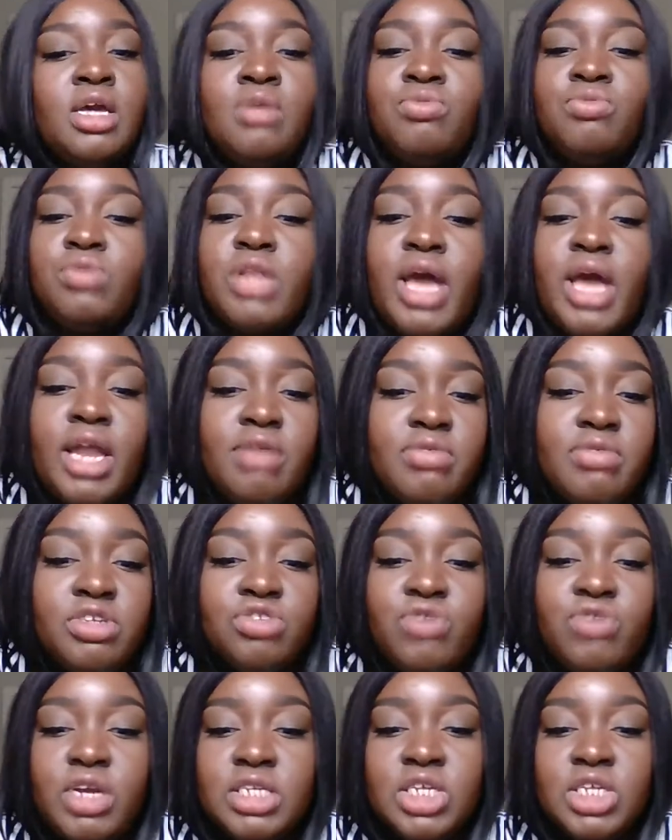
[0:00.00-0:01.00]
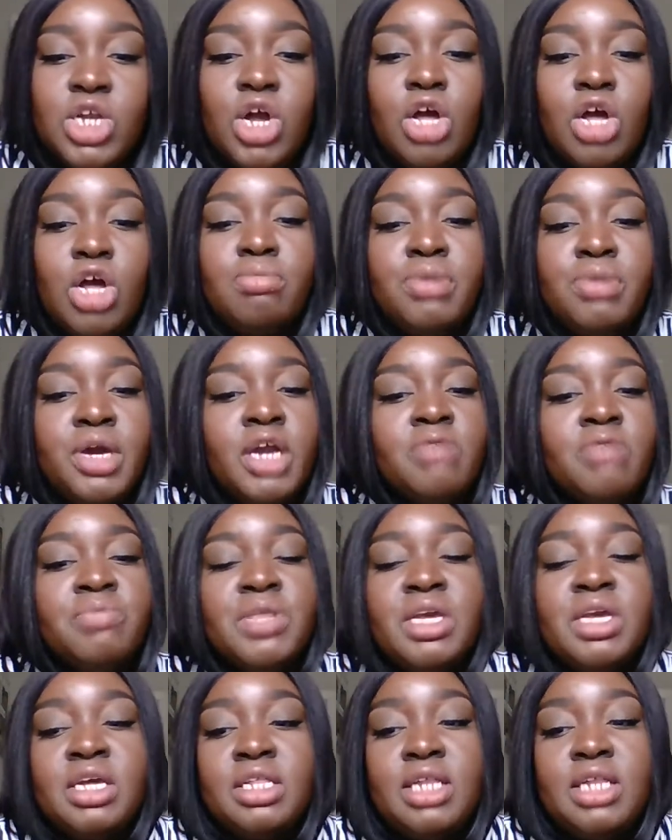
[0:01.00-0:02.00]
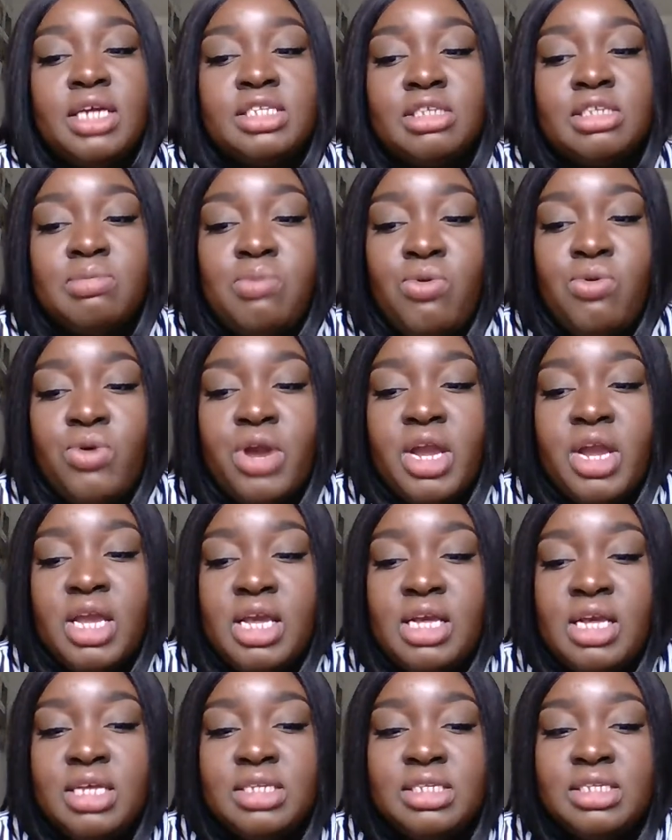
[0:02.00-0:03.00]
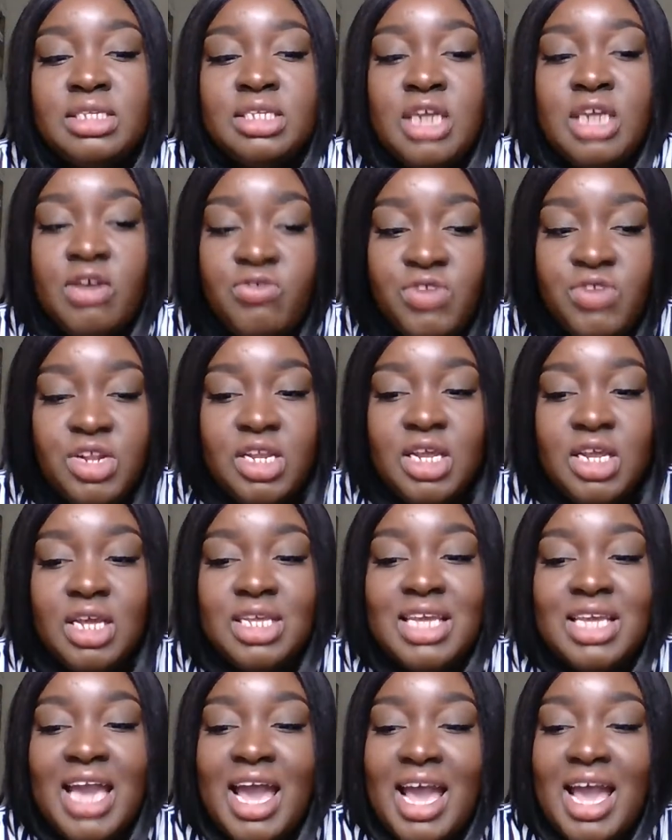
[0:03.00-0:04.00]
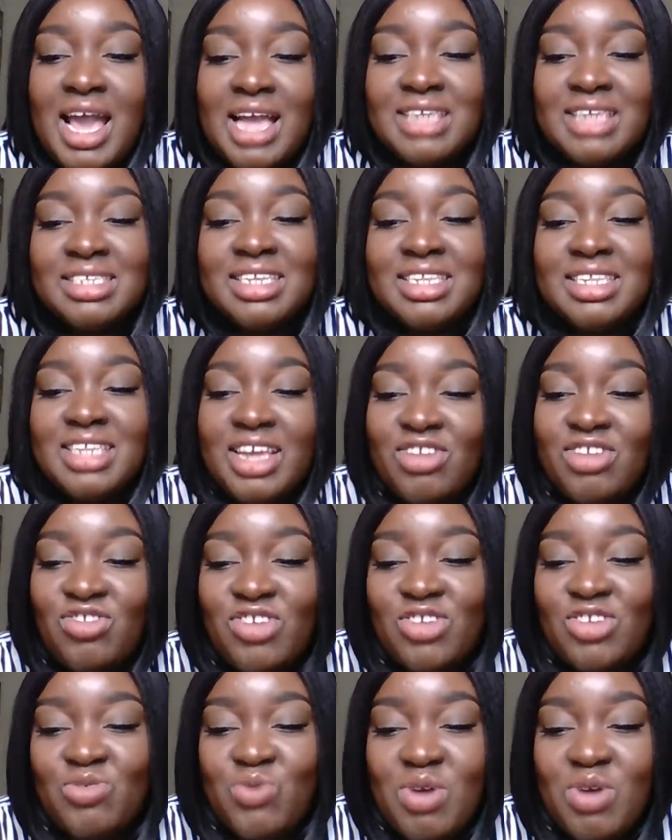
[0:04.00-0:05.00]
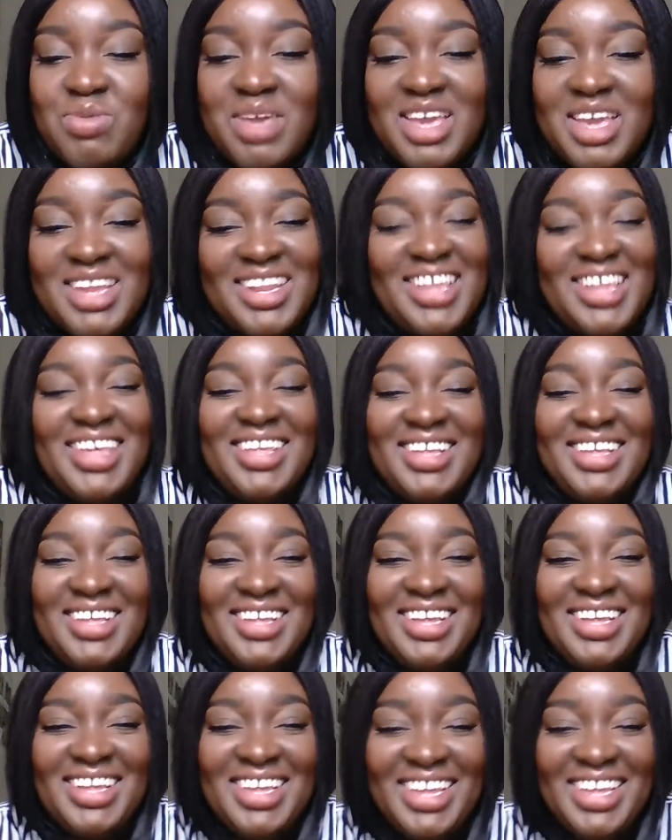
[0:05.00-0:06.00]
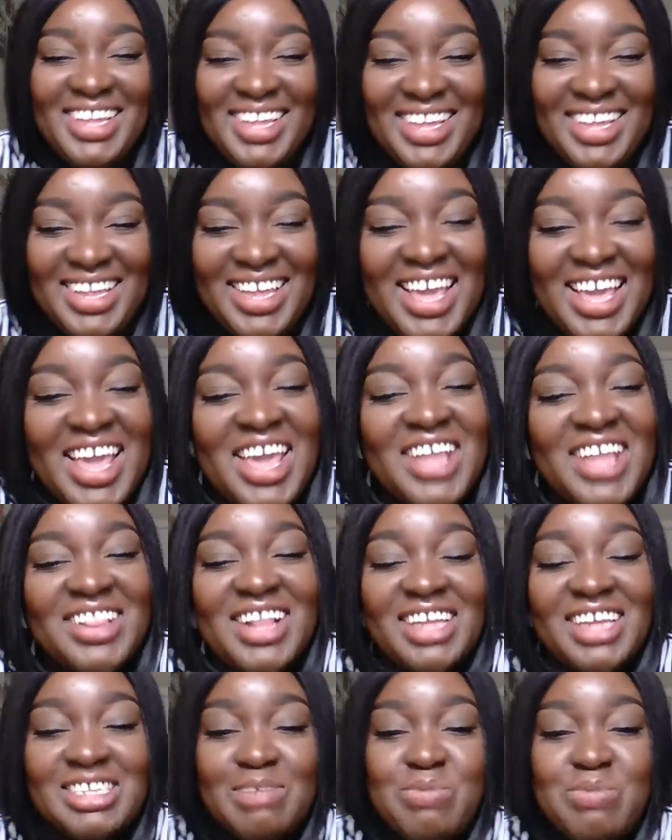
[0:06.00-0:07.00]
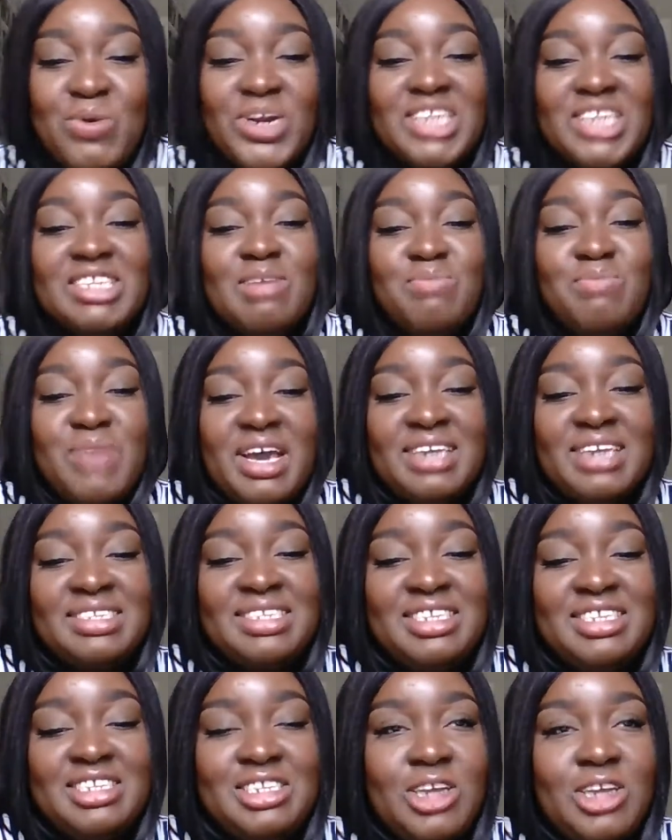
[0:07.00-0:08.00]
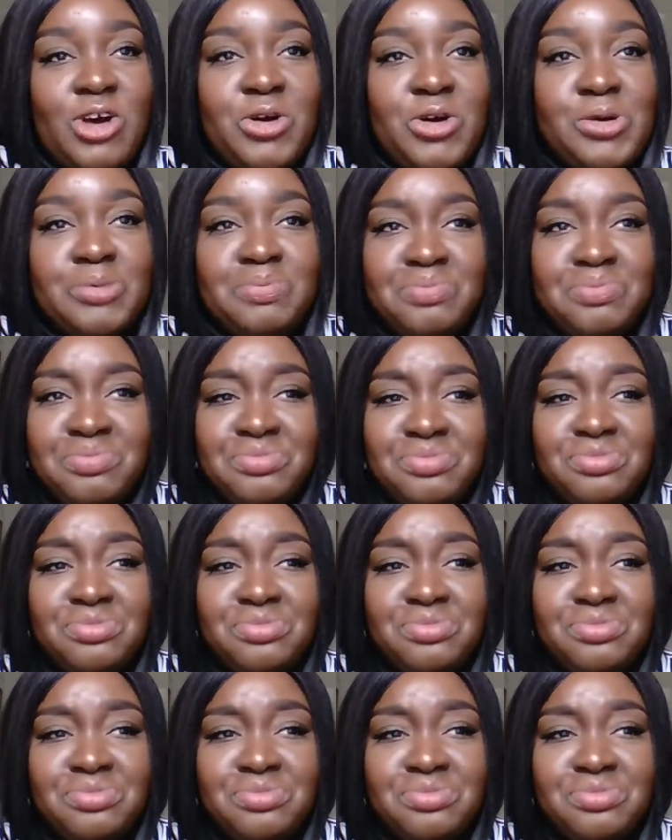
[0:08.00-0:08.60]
Not even stressed, y'all. But that support is definitely, yes, industrious woman. That support is a must. And so